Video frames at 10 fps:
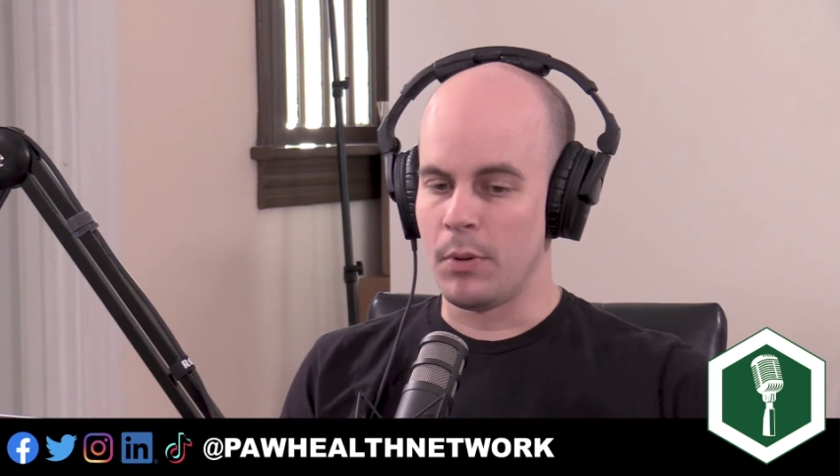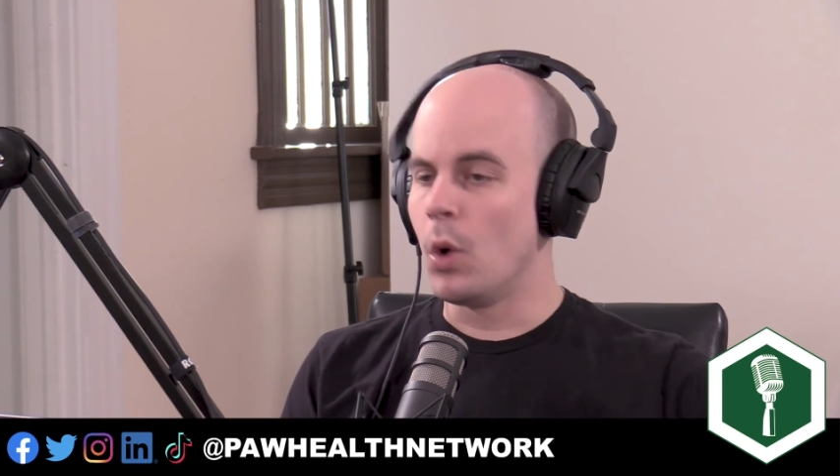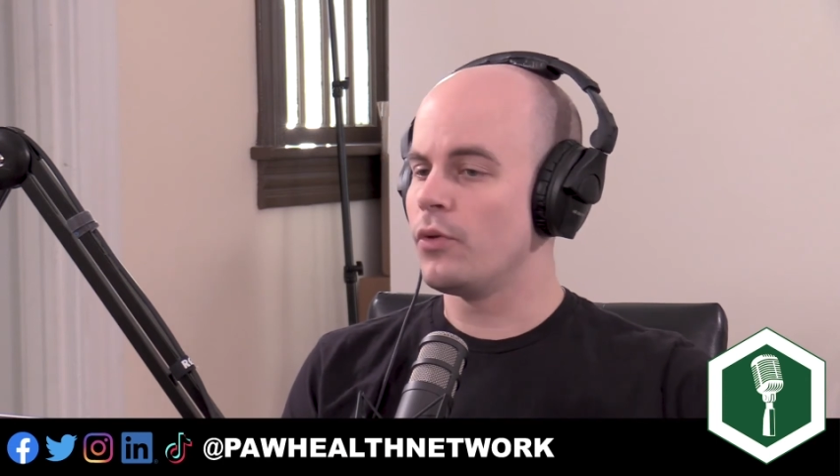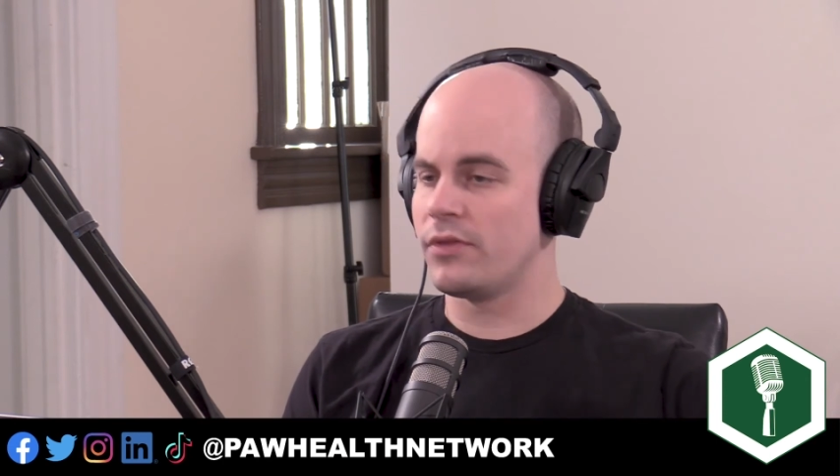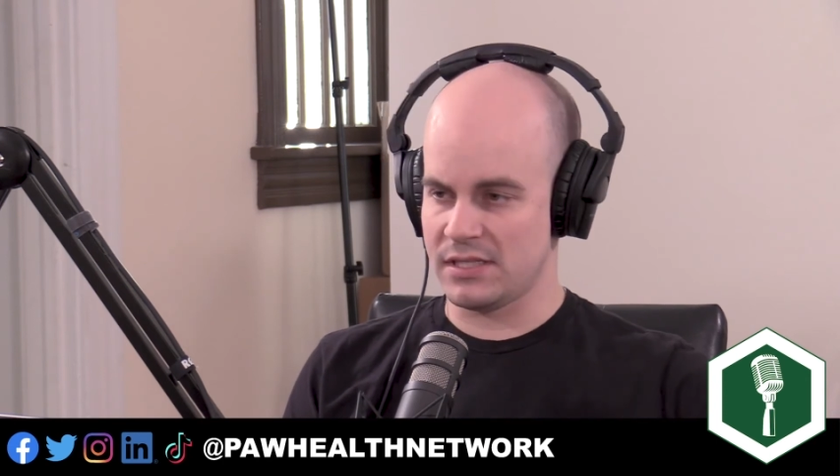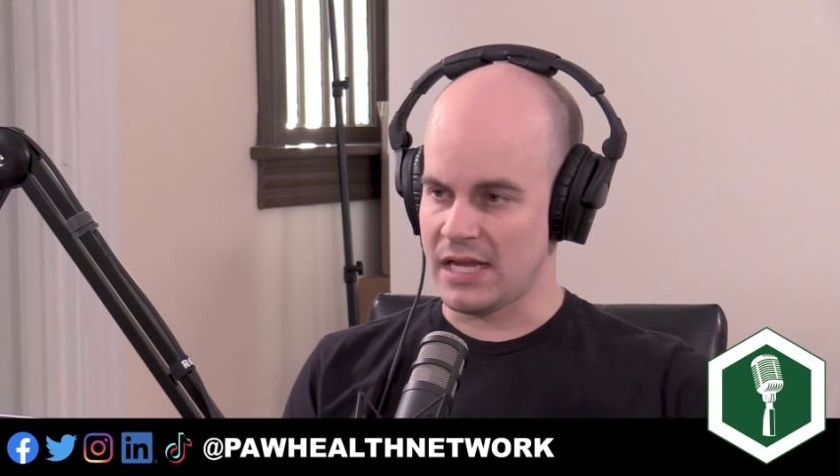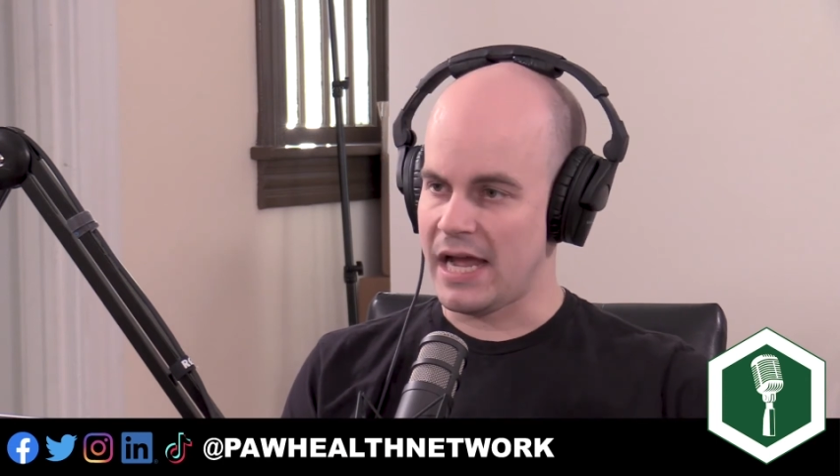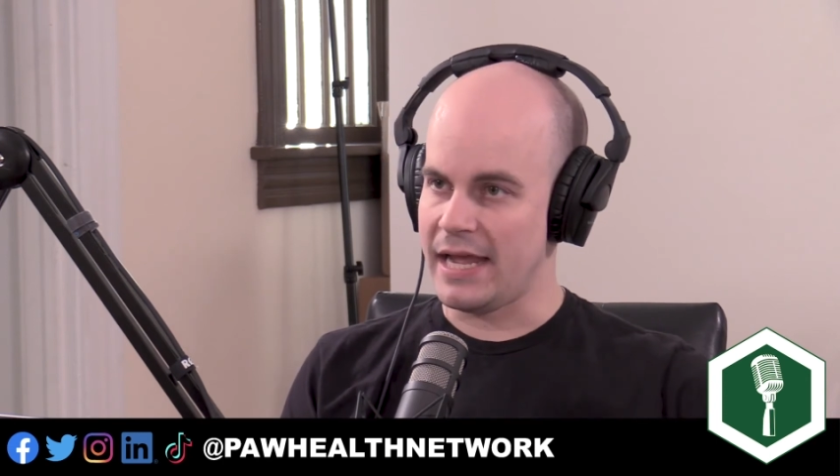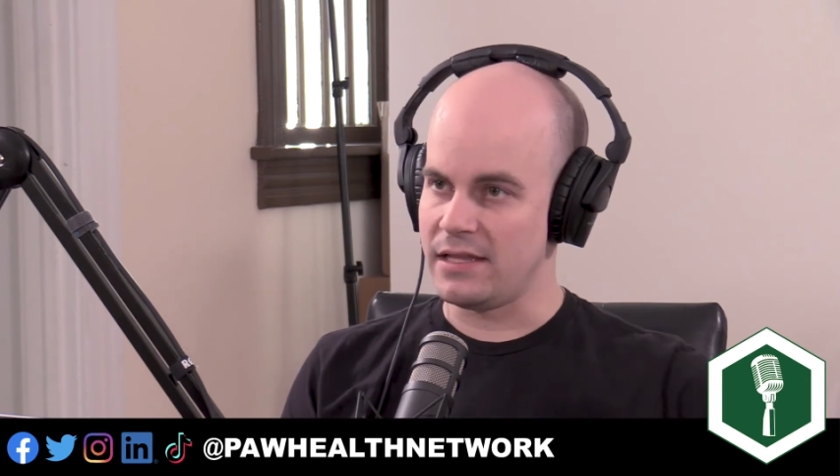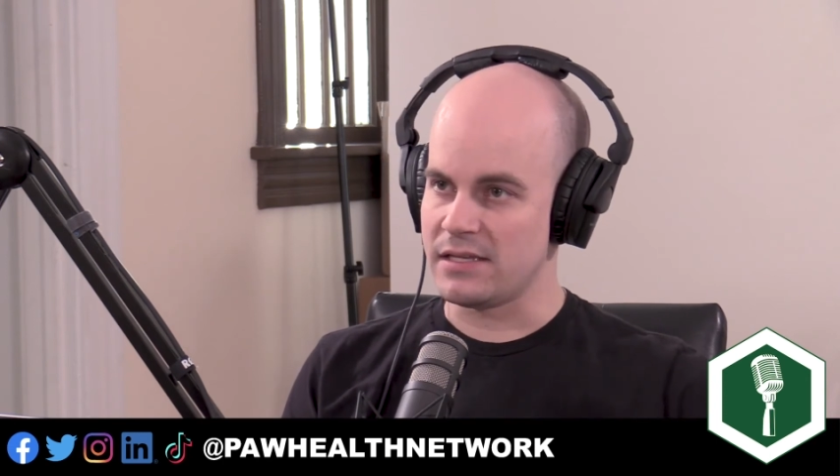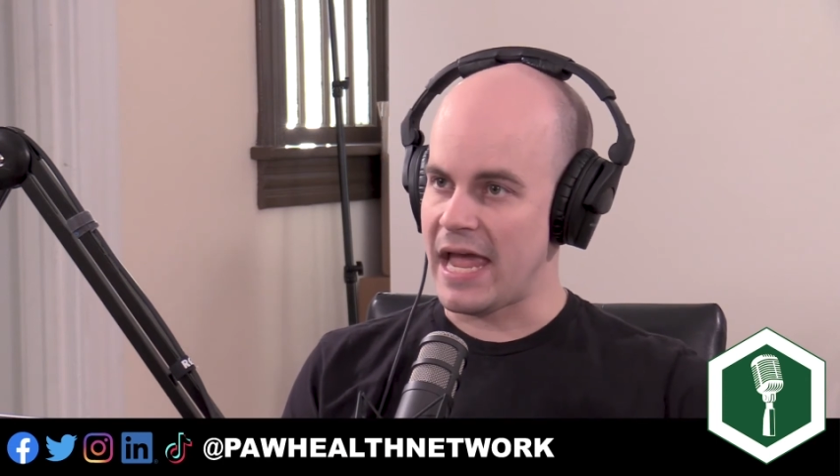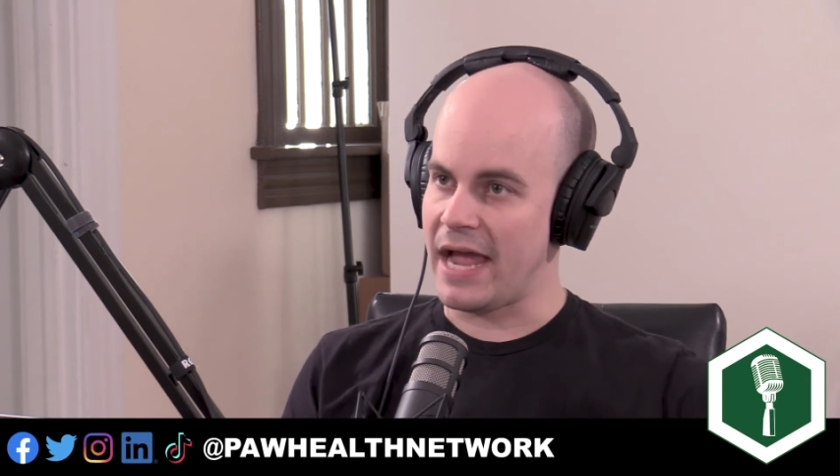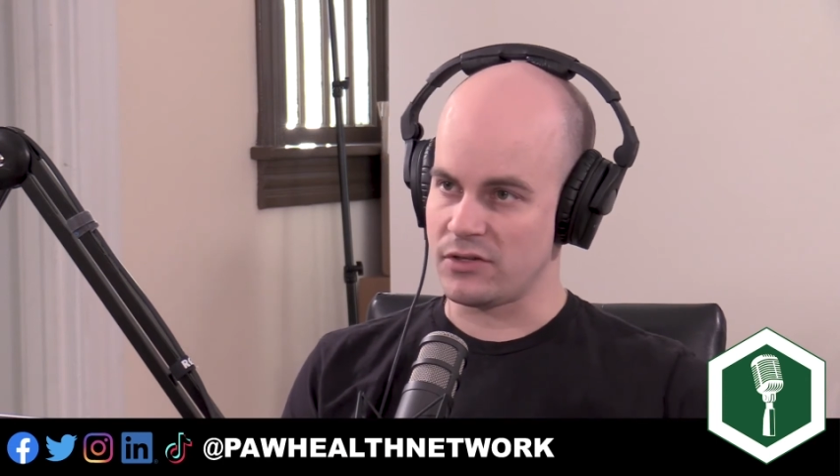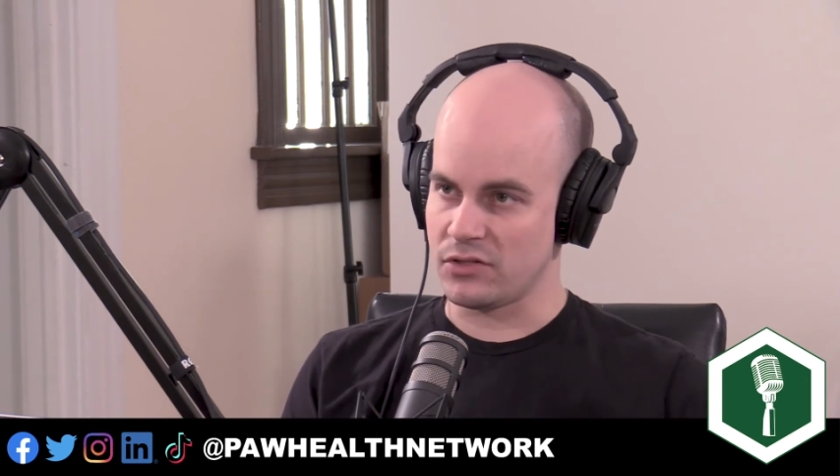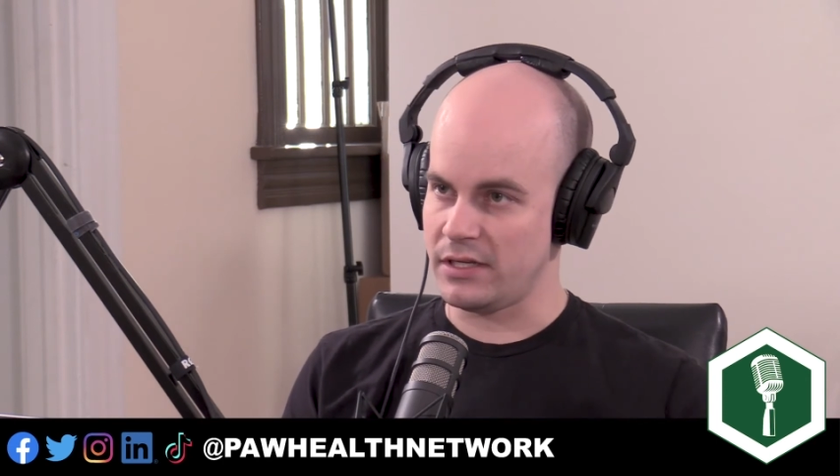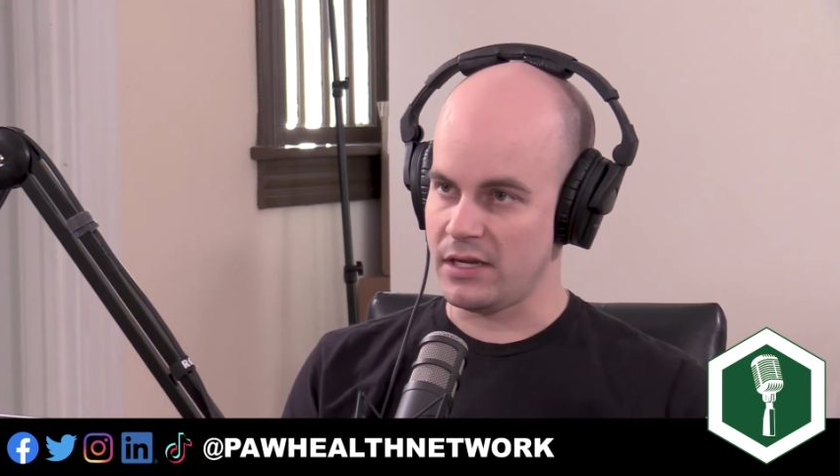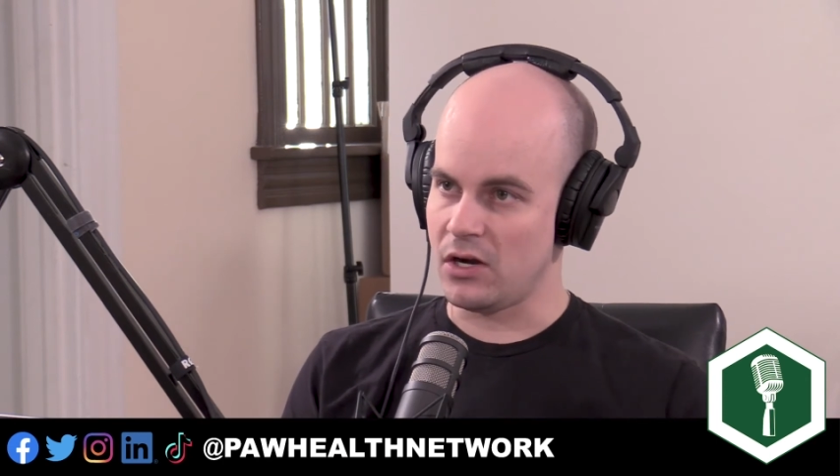both sides actually